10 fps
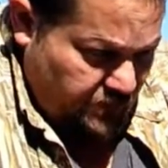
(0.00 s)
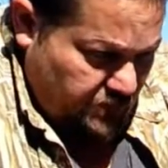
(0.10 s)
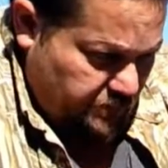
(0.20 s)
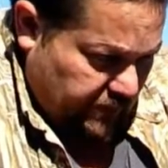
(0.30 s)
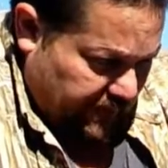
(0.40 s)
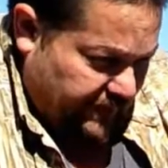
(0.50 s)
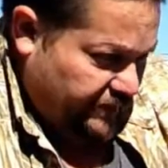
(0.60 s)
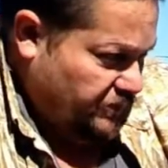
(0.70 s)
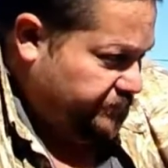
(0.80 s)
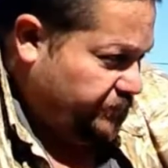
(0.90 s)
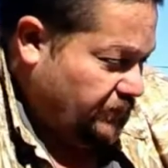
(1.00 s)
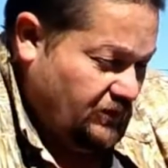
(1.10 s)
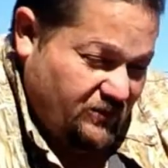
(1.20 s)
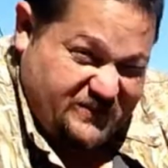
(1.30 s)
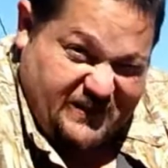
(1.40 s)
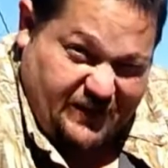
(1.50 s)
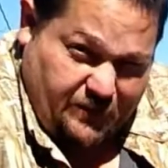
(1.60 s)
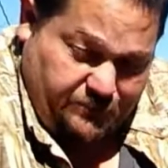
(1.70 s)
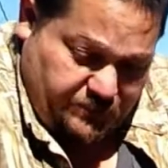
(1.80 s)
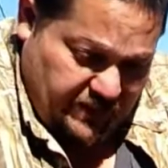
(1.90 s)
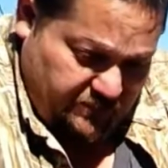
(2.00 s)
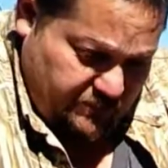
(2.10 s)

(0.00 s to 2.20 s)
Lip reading: planning on for a long time, getting me